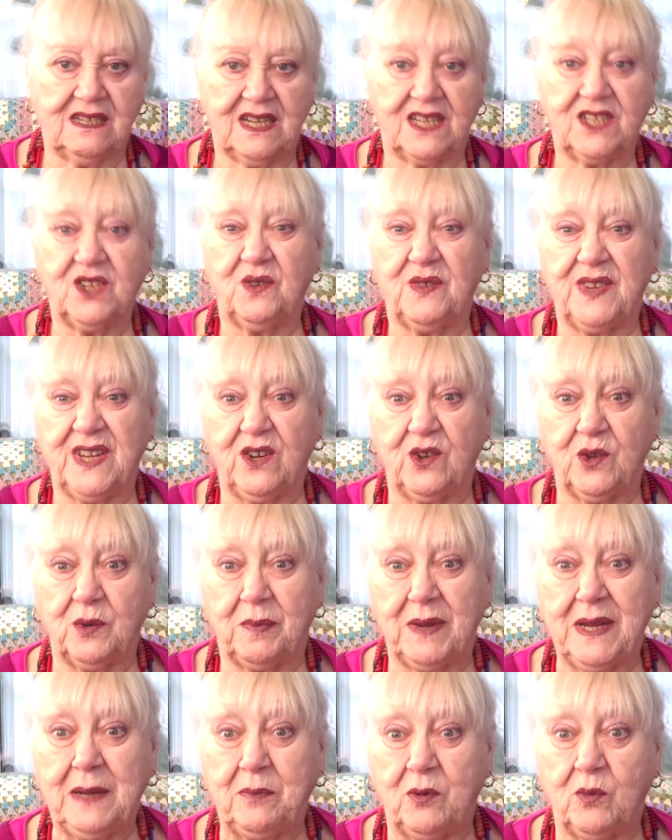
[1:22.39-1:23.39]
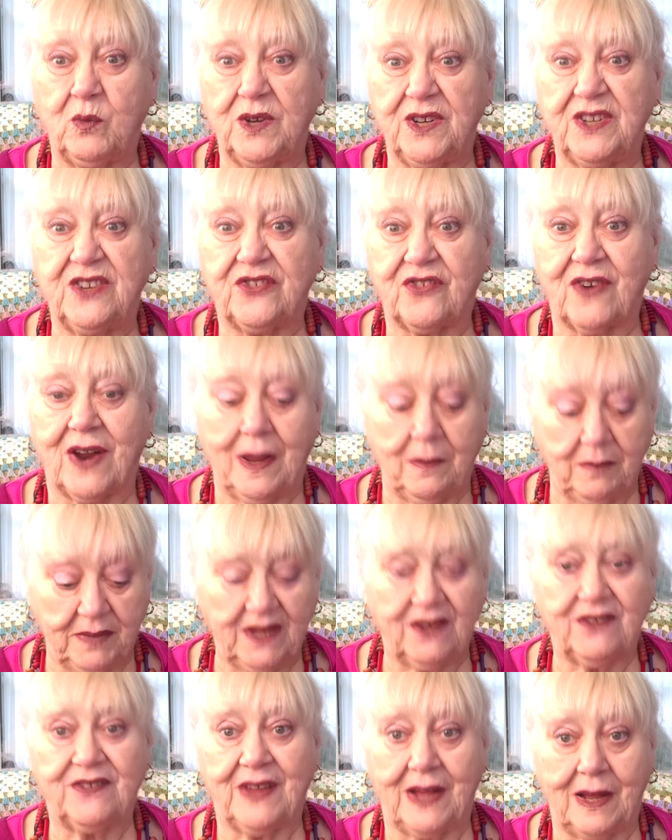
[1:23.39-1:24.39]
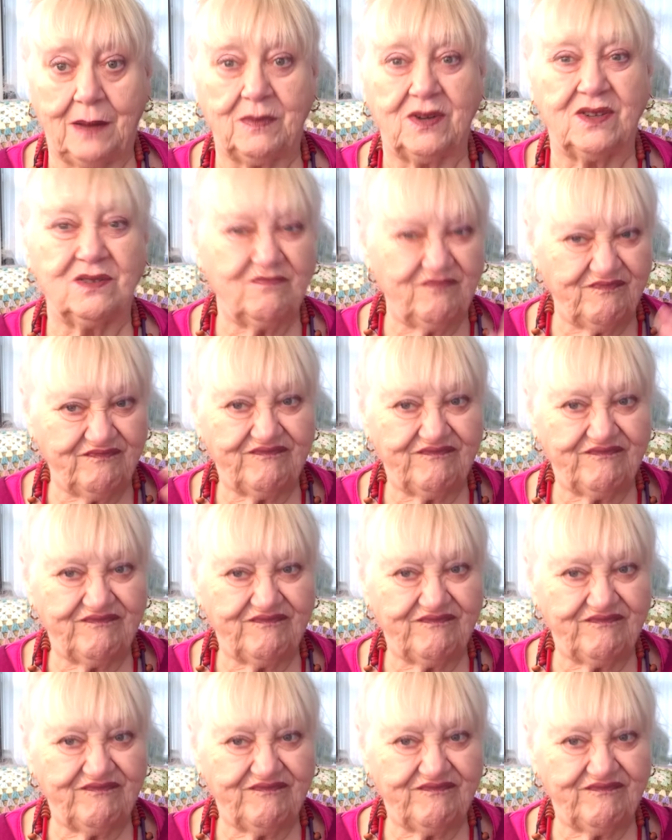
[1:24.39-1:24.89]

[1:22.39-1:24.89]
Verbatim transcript: I don't think other people would describe me as that, but